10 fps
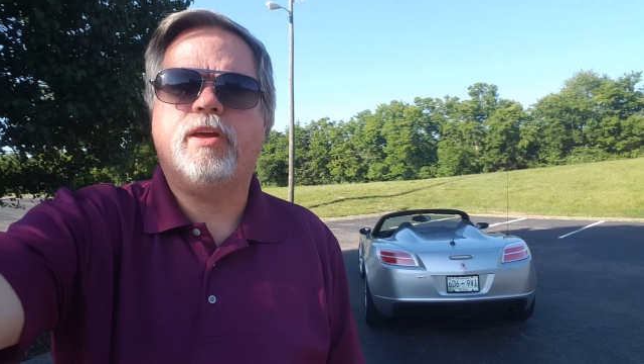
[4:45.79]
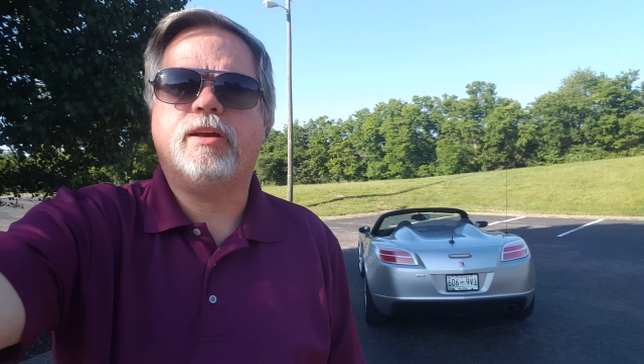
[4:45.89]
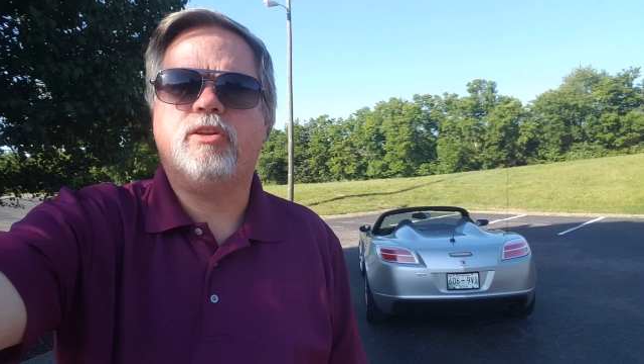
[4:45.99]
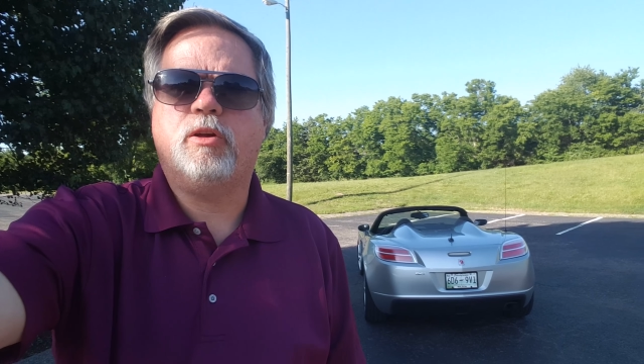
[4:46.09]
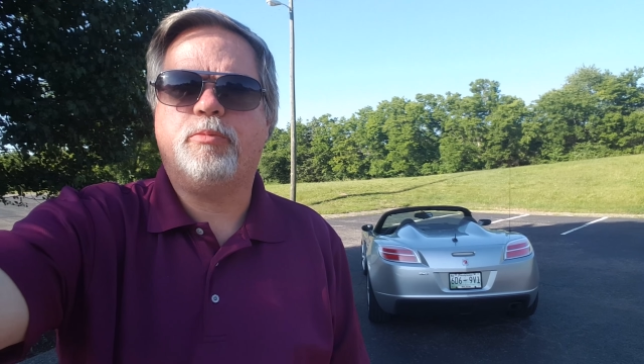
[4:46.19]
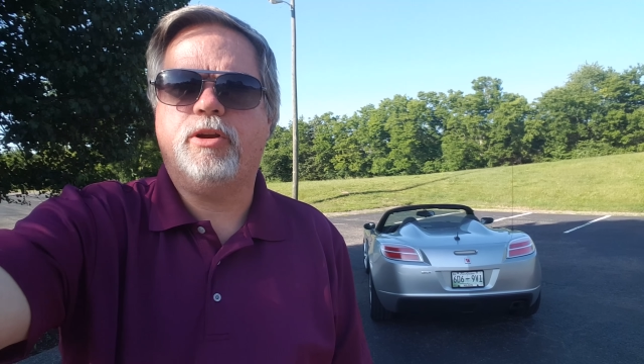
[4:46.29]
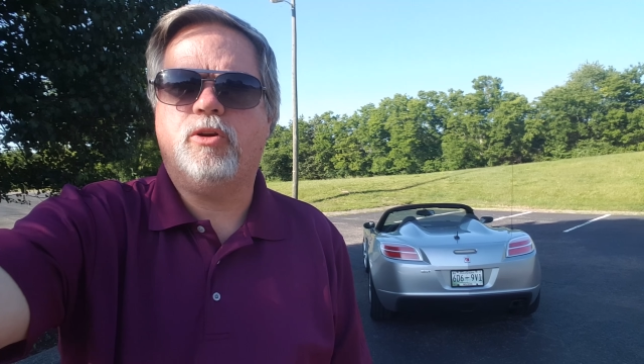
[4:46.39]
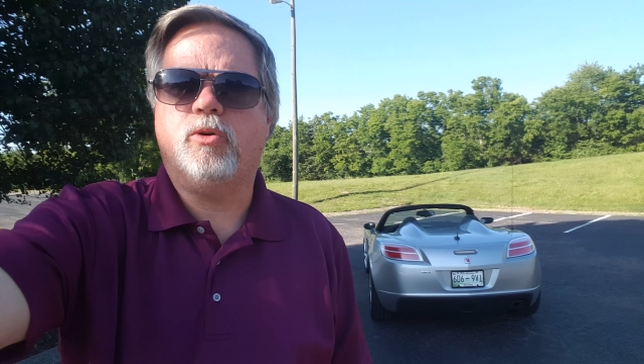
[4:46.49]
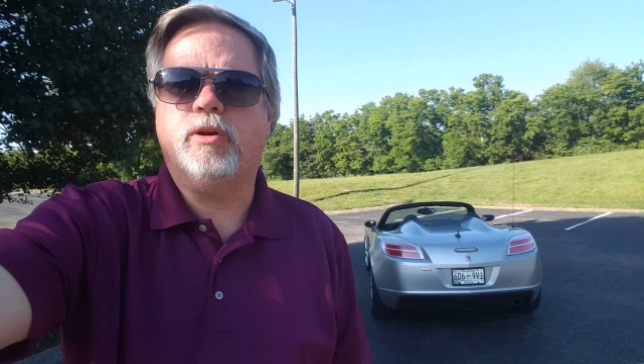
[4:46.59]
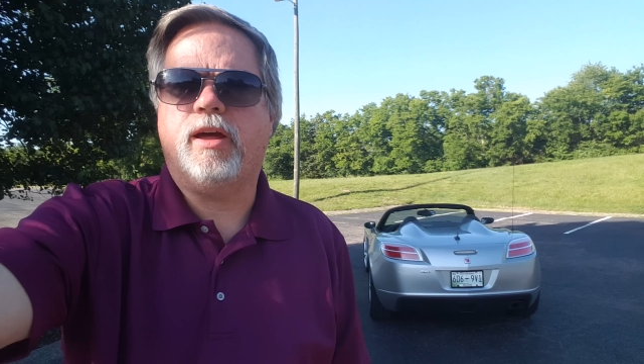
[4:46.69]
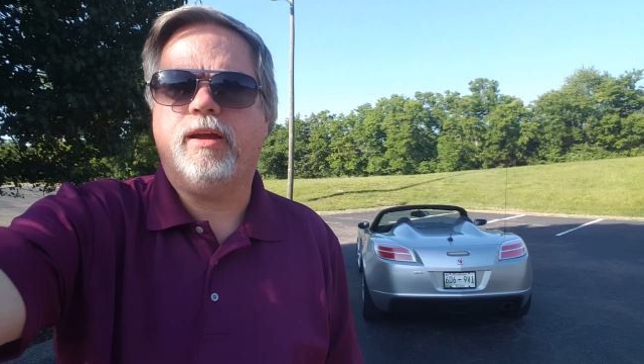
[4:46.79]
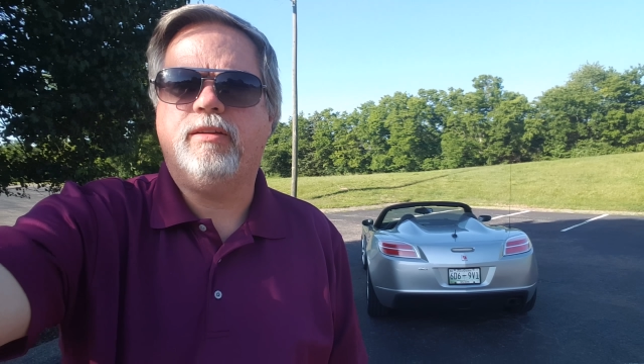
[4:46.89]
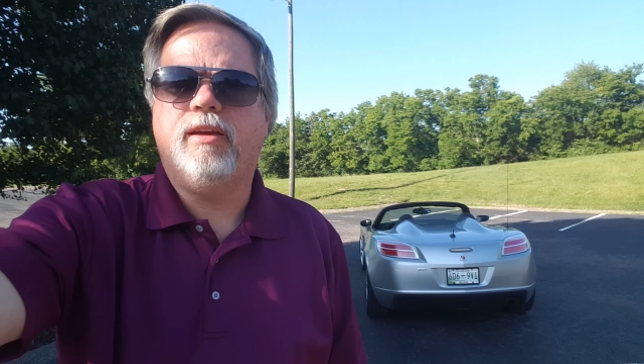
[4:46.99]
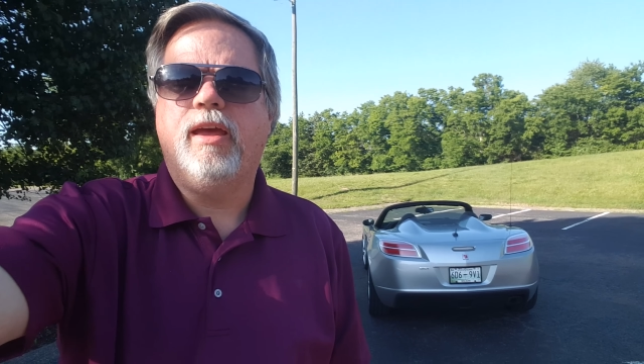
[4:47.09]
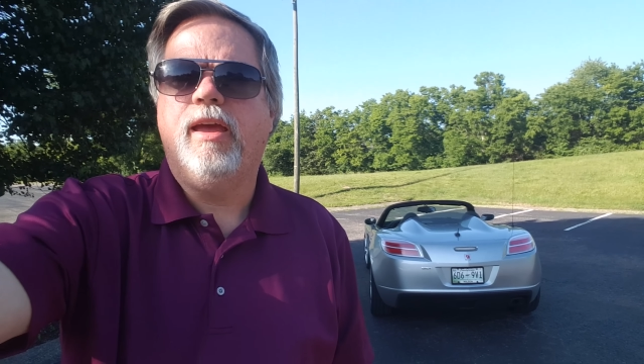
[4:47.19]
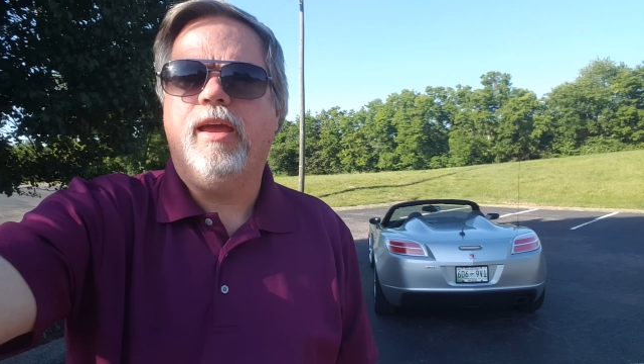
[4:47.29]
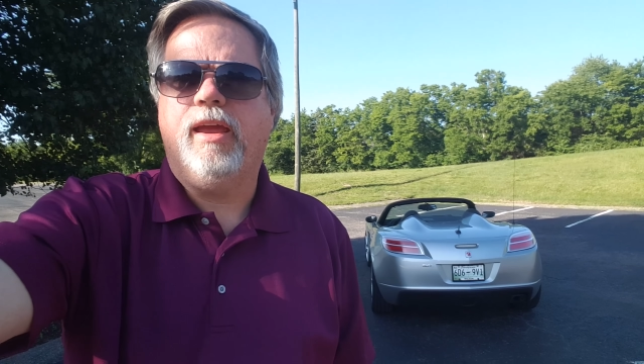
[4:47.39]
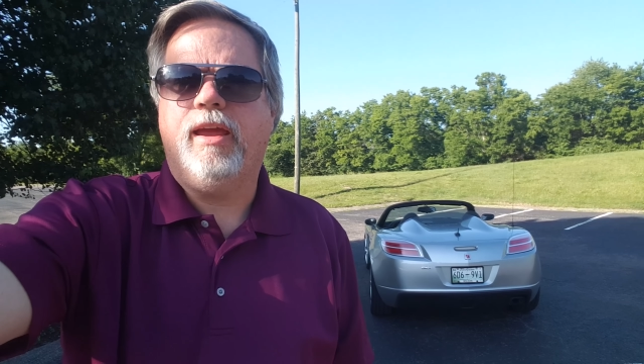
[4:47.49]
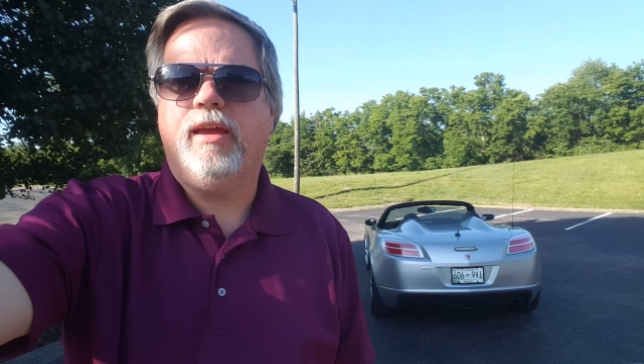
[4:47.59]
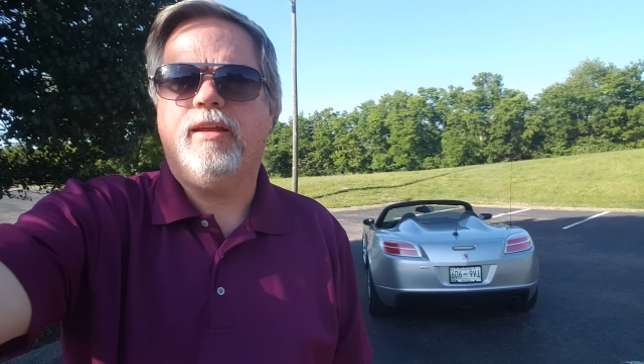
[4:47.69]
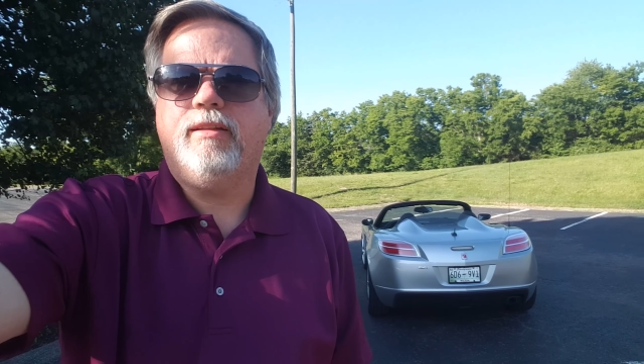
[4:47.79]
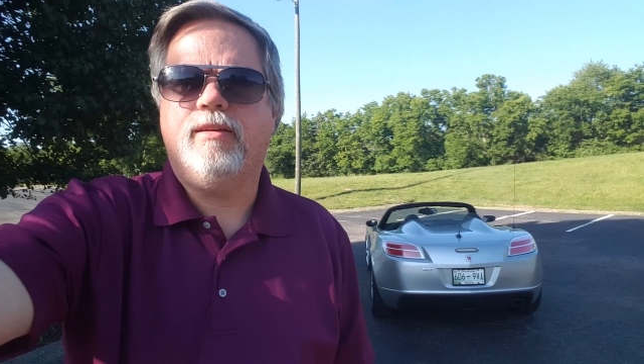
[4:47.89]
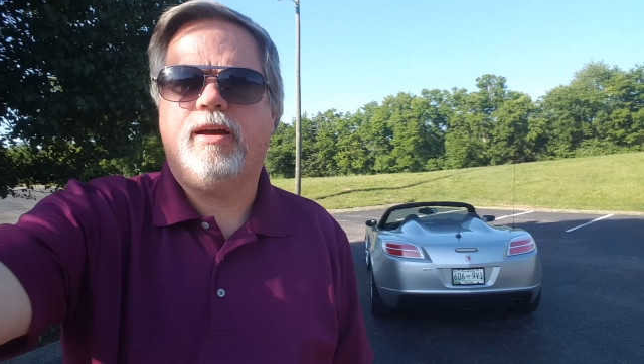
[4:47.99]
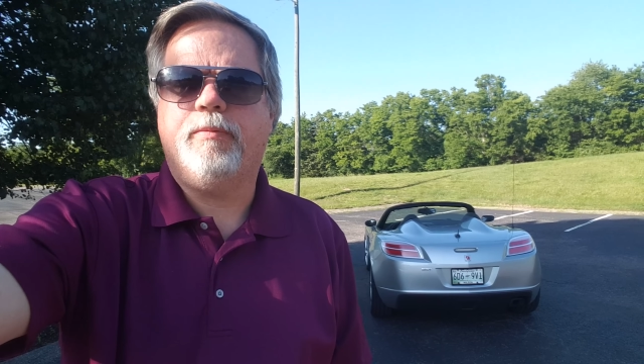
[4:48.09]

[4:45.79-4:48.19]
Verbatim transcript: They actually look pretty cool at night, and